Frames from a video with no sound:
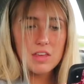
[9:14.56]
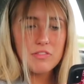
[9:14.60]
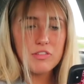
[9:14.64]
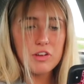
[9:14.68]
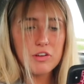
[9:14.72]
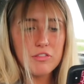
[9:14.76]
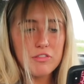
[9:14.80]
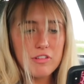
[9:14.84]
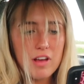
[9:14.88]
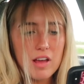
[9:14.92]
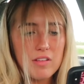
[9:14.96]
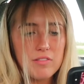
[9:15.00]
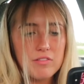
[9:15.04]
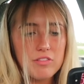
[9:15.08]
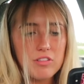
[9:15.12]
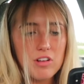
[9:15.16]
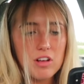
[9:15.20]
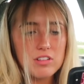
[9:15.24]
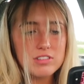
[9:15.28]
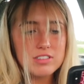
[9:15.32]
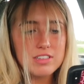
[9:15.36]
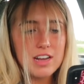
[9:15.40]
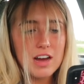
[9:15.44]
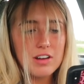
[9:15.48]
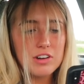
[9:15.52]
If your friend
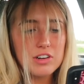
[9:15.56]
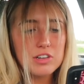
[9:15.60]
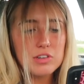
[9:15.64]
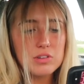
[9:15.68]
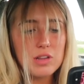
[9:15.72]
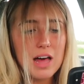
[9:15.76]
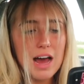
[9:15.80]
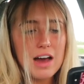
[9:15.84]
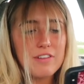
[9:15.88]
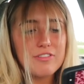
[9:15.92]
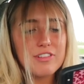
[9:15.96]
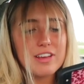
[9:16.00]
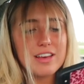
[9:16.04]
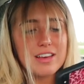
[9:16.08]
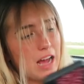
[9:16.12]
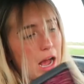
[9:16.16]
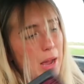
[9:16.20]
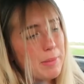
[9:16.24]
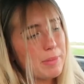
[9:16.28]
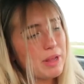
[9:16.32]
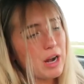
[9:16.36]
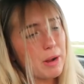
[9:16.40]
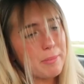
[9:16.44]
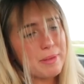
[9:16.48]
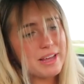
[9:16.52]
falls down, are you laughing?
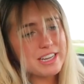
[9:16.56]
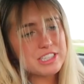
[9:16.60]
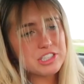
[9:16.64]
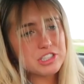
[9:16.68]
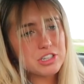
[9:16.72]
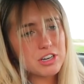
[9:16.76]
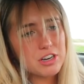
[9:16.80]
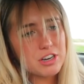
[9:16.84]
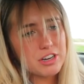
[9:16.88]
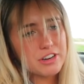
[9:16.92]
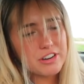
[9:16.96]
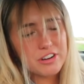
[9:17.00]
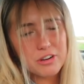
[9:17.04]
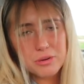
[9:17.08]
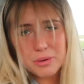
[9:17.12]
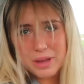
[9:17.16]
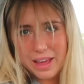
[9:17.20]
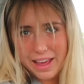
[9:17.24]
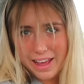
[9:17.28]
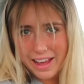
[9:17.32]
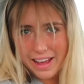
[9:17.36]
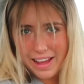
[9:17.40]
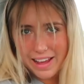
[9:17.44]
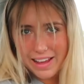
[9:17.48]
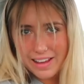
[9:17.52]
I mean, I'll make sure you're
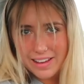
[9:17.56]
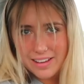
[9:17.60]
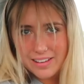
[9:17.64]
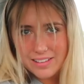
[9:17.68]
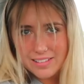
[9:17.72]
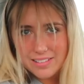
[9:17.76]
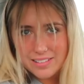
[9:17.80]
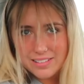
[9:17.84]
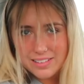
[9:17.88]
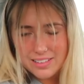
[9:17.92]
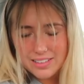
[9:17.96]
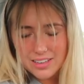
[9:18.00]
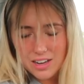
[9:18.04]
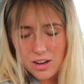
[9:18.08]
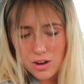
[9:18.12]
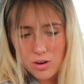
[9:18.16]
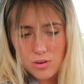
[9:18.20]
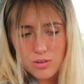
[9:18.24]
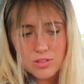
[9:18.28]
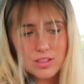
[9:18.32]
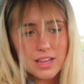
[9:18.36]
okay, you know?